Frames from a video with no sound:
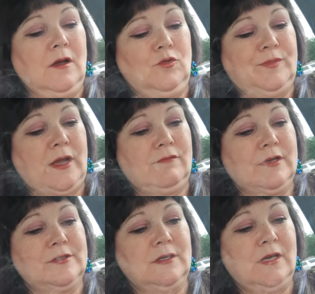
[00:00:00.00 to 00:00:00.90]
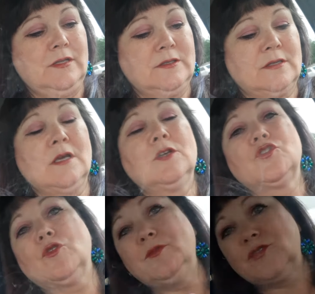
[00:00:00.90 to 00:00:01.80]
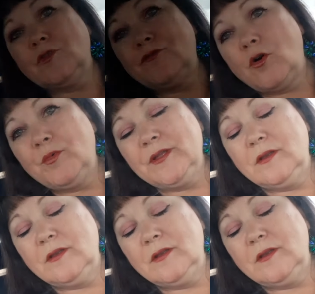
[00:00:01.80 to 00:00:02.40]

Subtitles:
Hope that resonates. So far,